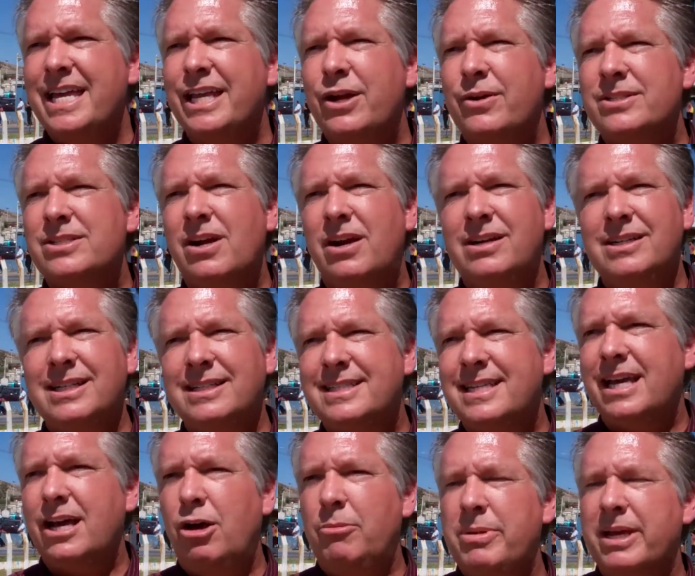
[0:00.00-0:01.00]
You know, it's hard to
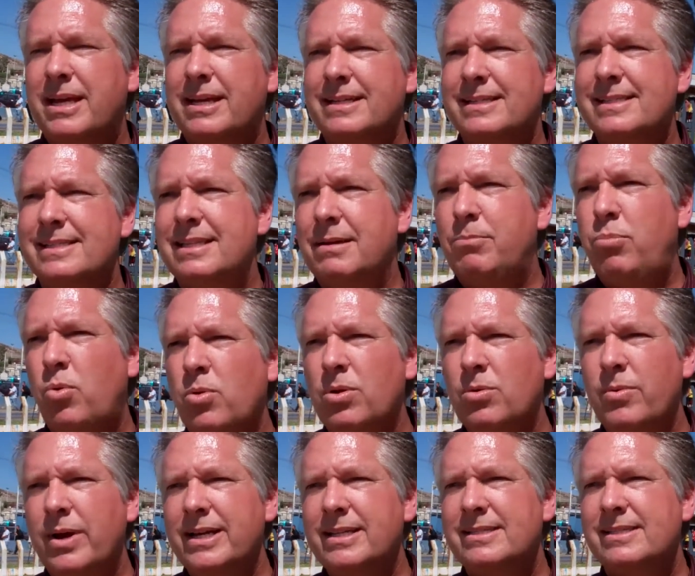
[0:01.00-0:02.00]
tell because the
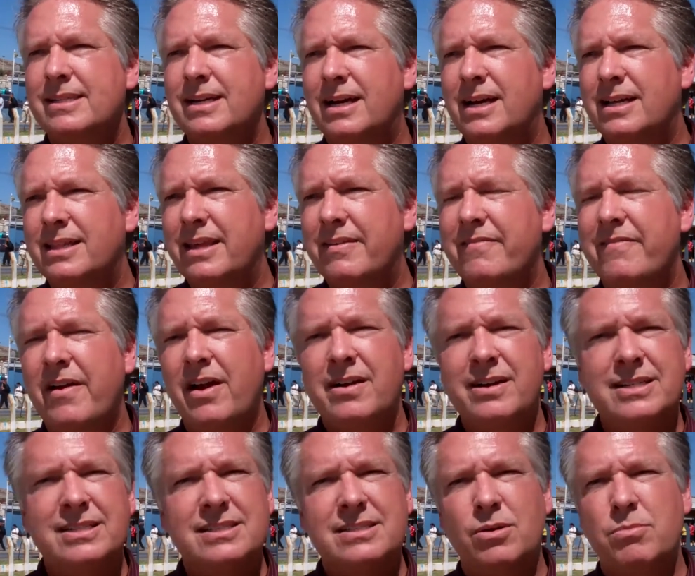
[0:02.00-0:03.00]
border waits, they
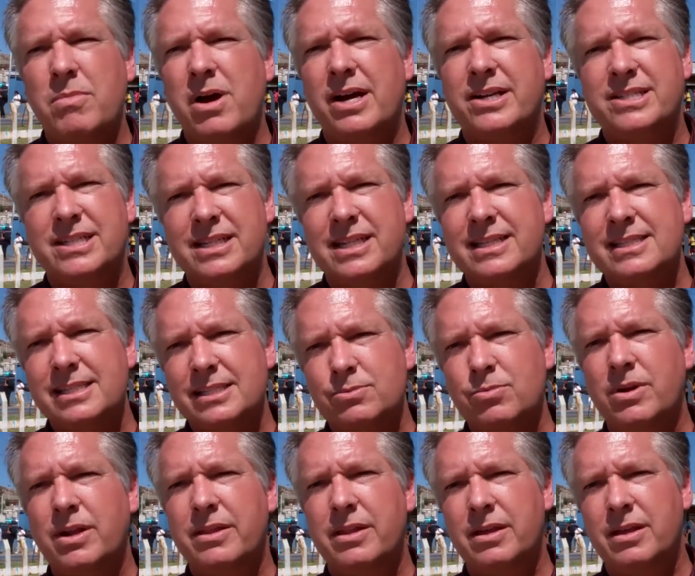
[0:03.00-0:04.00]
vary so much. And this is
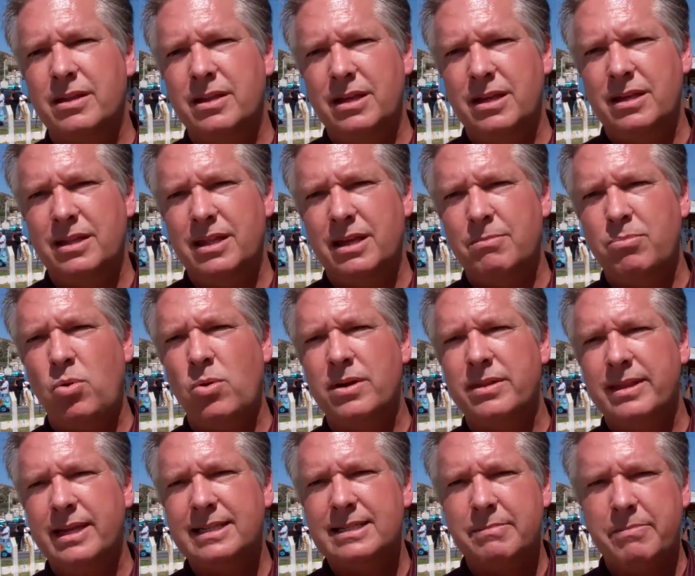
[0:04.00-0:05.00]
one of the
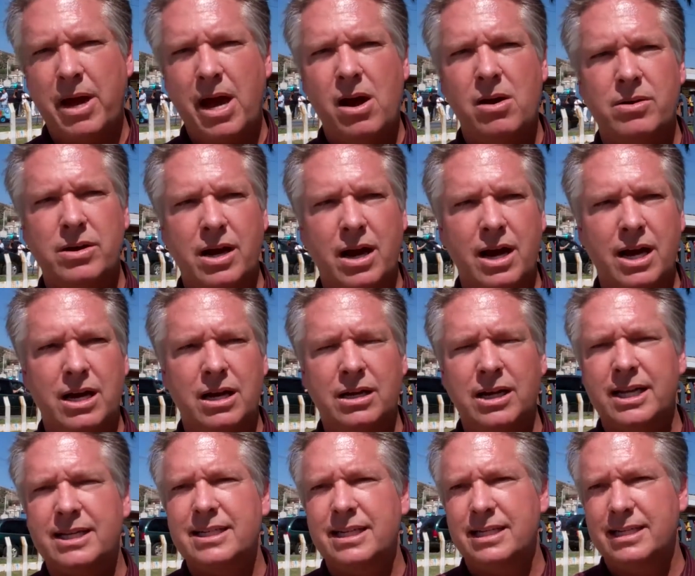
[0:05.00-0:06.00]
important things about
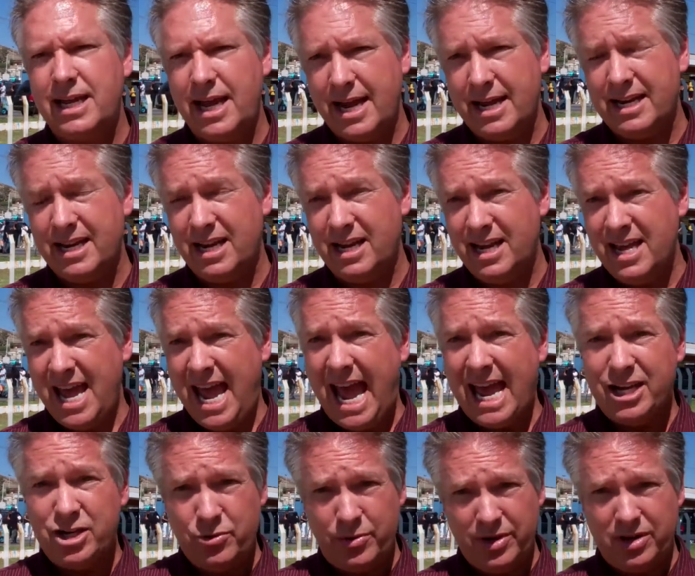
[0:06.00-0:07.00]
collecting data
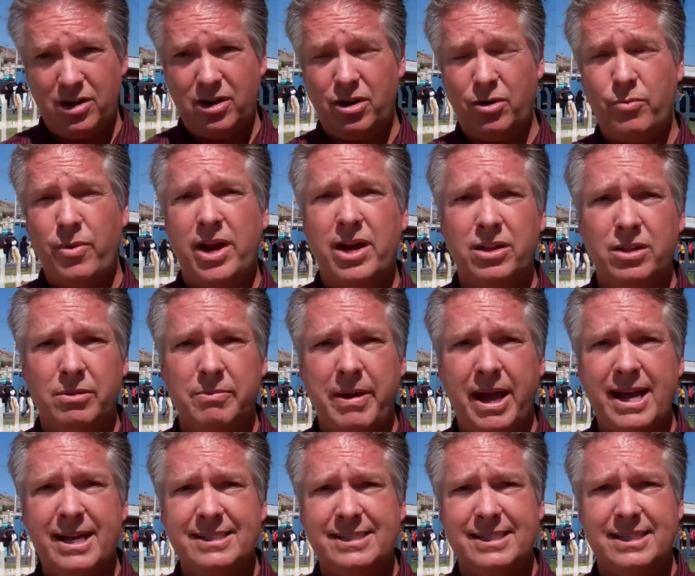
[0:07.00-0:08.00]
and doing it on a regular
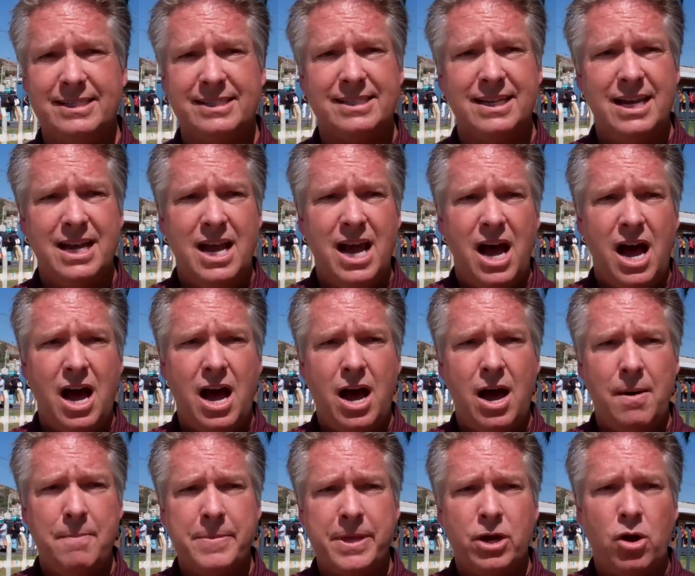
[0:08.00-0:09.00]
basis.
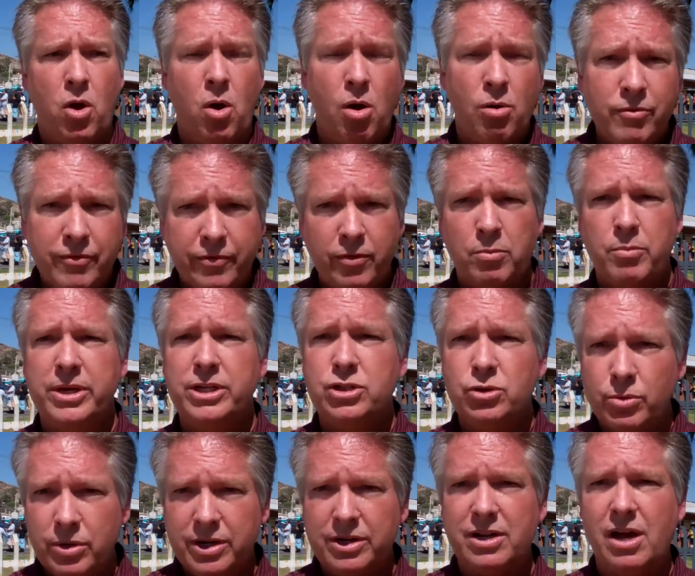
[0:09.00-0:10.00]
You know, our own firm, we
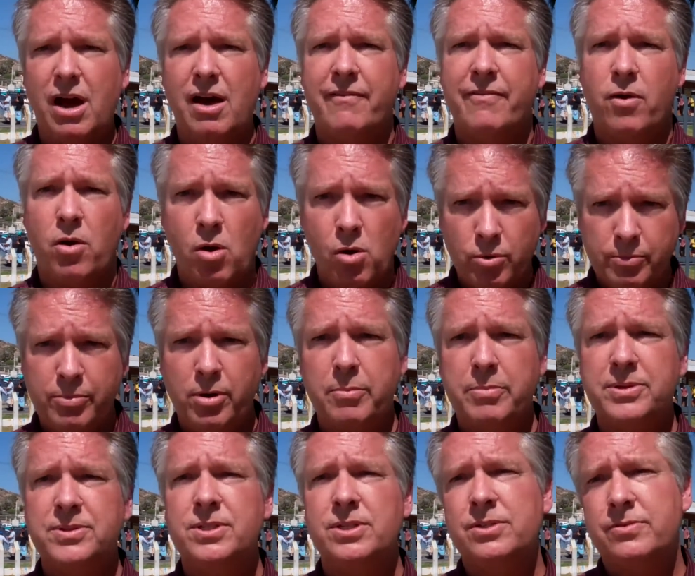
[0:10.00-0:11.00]
do it for our own
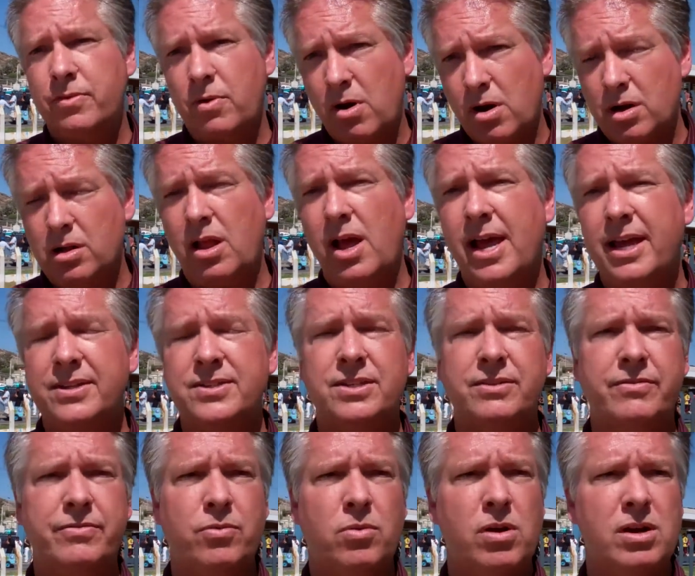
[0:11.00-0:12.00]
purposes, for our clients
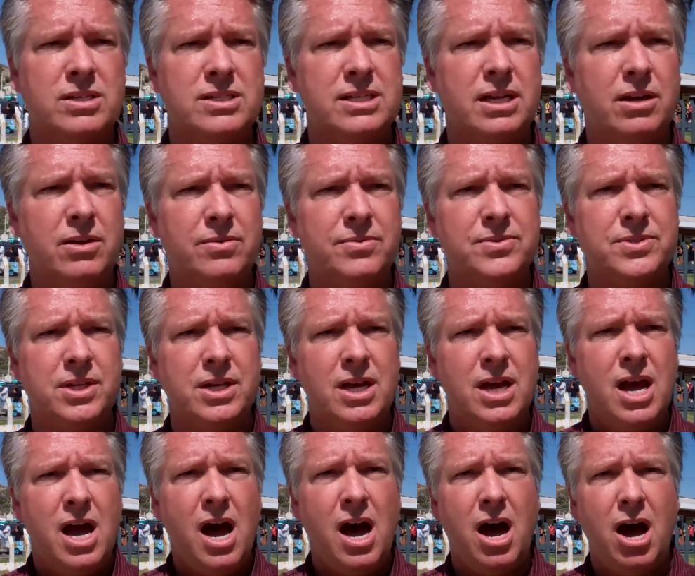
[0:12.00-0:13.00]
and for ourselves.
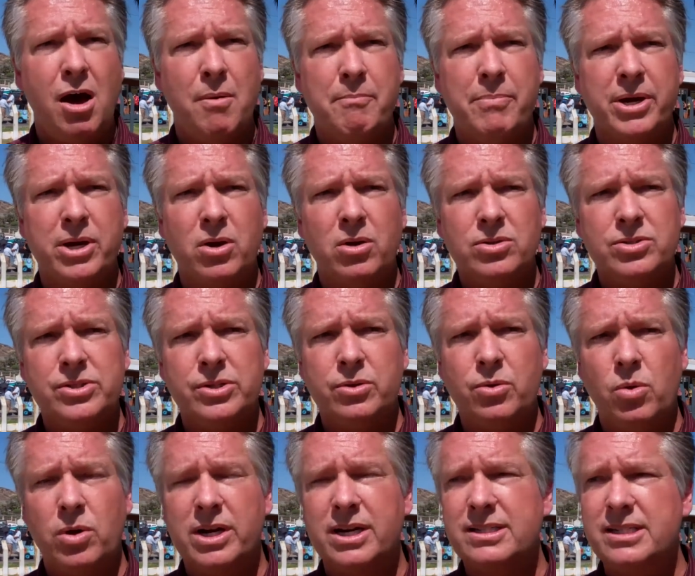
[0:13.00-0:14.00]
But
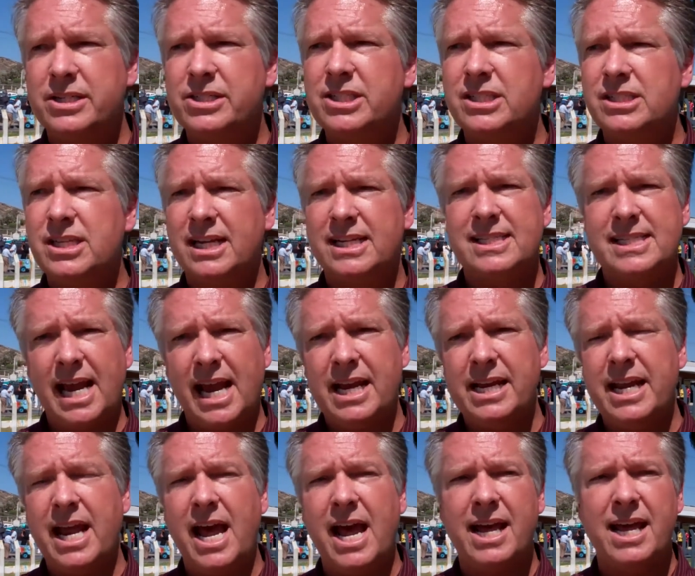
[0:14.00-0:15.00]
also organizations like
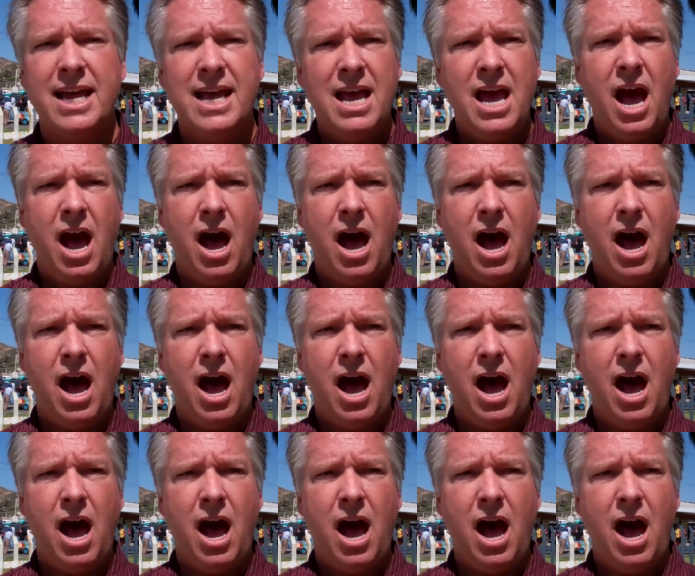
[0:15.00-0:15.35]
Sandag